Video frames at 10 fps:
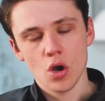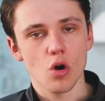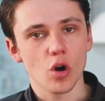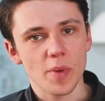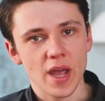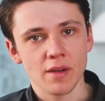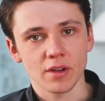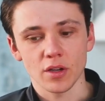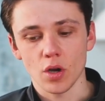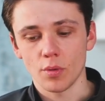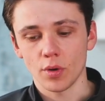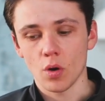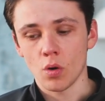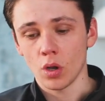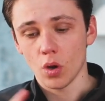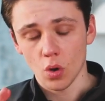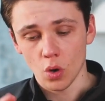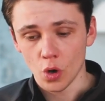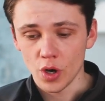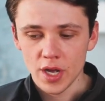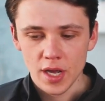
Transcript: or a parent can go on goal. Or